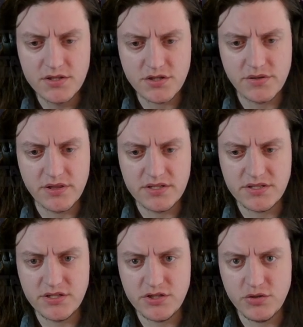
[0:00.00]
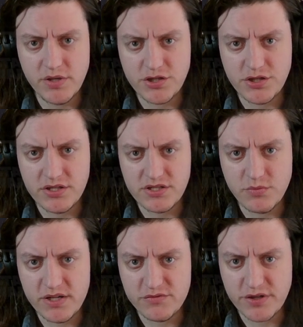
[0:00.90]
so in this situation, this is
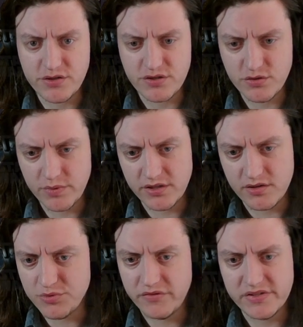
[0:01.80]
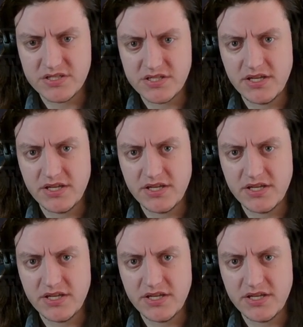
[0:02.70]
why I resourced the wing leader previously.